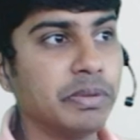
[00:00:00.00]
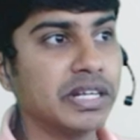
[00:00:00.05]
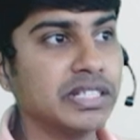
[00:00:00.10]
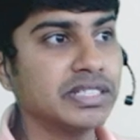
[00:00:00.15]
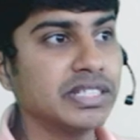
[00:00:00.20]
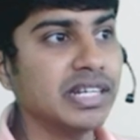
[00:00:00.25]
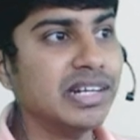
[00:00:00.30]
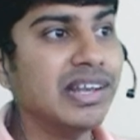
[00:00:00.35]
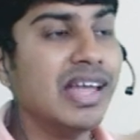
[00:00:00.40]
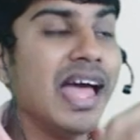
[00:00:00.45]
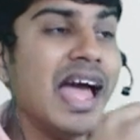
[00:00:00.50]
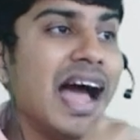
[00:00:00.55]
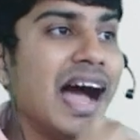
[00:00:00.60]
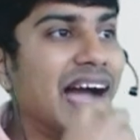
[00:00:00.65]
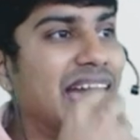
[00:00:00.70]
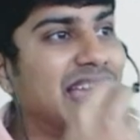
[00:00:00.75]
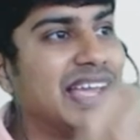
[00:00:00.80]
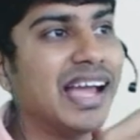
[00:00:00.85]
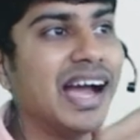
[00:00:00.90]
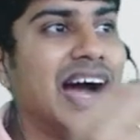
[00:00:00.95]
person,
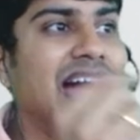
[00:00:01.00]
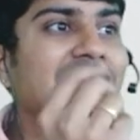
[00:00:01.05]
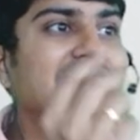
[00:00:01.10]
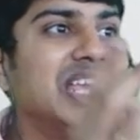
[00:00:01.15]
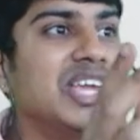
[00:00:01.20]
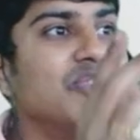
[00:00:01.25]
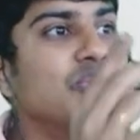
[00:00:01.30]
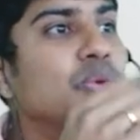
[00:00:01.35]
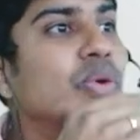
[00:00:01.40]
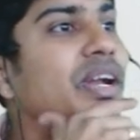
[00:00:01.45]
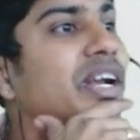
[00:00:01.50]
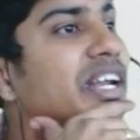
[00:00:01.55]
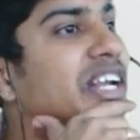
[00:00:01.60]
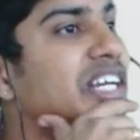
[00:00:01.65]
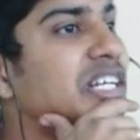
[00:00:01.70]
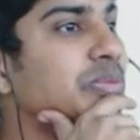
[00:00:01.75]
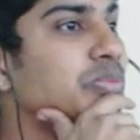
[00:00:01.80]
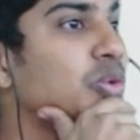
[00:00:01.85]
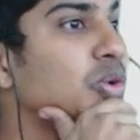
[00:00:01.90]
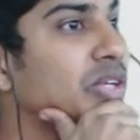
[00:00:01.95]
I can't give you
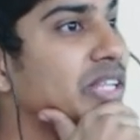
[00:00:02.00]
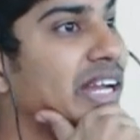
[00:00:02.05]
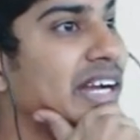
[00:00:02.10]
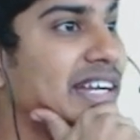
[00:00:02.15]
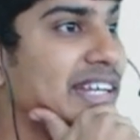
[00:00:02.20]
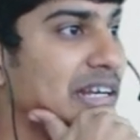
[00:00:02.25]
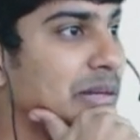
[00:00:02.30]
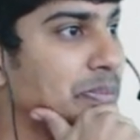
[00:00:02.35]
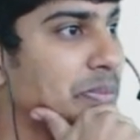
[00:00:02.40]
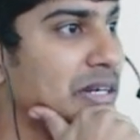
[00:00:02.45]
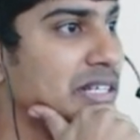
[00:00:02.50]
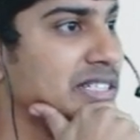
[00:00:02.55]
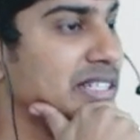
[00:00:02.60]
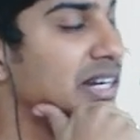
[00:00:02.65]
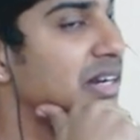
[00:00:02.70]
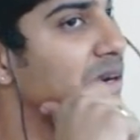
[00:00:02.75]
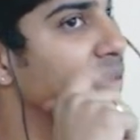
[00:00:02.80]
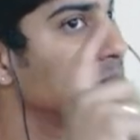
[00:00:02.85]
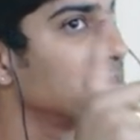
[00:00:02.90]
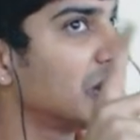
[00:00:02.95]
interest more than 10%.
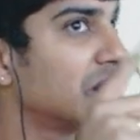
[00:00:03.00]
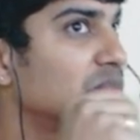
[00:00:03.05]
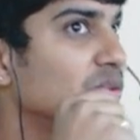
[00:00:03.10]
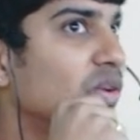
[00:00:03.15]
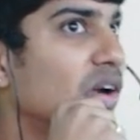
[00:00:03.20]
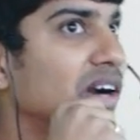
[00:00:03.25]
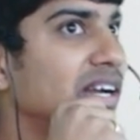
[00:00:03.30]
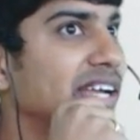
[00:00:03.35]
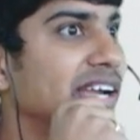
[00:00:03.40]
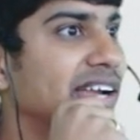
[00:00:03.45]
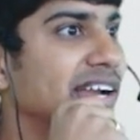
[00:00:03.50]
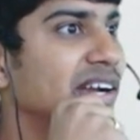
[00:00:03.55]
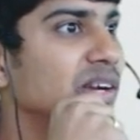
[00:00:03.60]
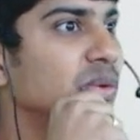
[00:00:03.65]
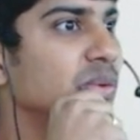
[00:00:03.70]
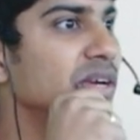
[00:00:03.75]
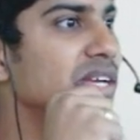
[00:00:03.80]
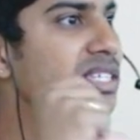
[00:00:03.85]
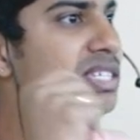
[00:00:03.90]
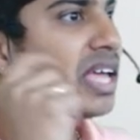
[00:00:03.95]
But what I can
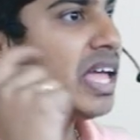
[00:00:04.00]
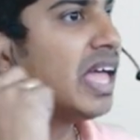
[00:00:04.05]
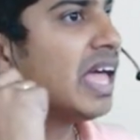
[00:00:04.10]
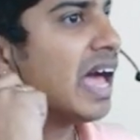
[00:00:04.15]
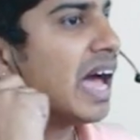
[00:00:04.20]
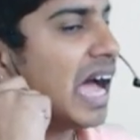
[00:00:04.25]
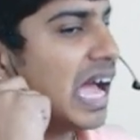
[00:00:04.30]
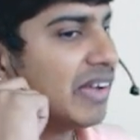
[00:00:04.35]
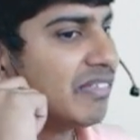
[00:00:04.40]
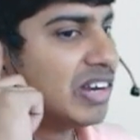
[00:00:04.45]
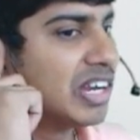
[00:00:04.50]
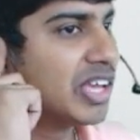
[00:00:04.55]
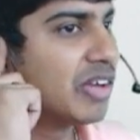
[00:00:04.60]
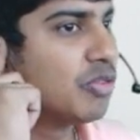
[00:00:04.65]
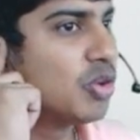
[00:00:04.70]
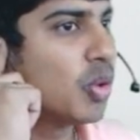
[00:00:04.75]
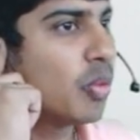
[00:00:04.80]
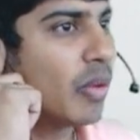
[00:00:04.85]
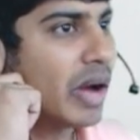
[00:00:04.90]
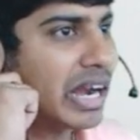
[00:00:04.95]
do is, I will give
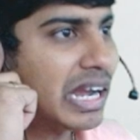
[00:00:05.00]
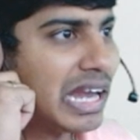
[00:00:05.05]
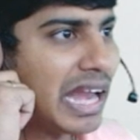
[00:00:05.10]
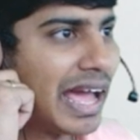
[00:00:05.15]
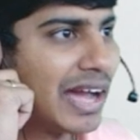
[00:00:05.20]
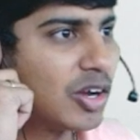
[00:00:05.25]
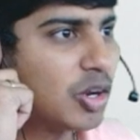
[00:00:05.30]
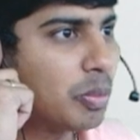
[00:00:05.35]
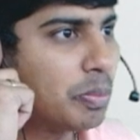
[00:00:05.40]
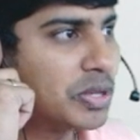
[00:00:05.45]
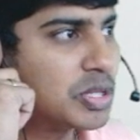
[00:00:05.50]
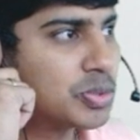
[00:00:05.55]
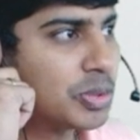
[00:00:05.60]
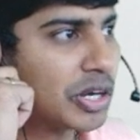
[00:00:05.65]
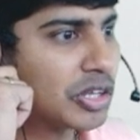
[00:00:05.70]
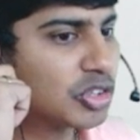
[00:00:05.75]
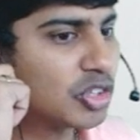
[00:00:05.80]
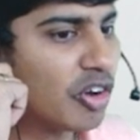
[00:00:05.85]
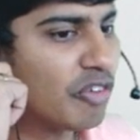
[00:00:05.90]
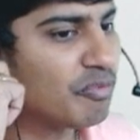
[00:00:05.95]
you 1 lakh rupees
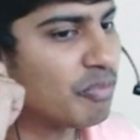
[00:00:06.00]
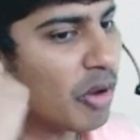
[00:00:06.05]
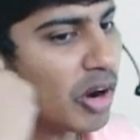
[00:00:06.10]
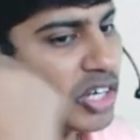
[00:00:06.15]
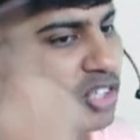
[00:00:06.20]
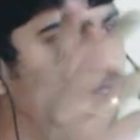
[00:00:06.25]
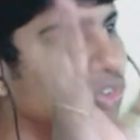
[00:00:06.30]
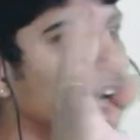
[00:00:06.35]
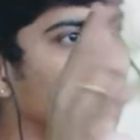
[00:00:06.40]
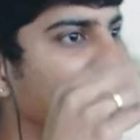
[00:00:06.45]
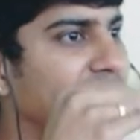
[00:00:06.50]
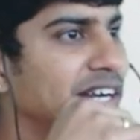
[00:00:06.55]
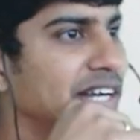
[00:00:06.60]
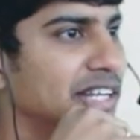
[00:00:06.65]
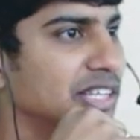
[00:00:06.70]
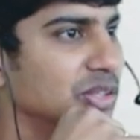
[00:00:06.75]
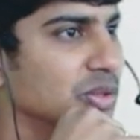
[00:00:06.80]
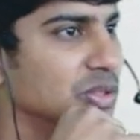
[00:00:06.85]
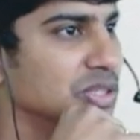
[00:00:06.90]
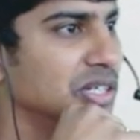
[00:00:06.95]
worth of bonds for
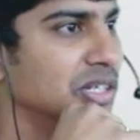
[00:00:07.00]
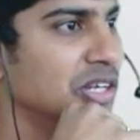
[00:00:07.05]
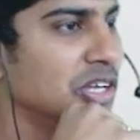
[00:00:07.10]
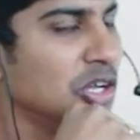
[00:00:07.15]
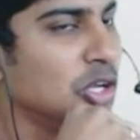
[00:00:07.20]
90,000.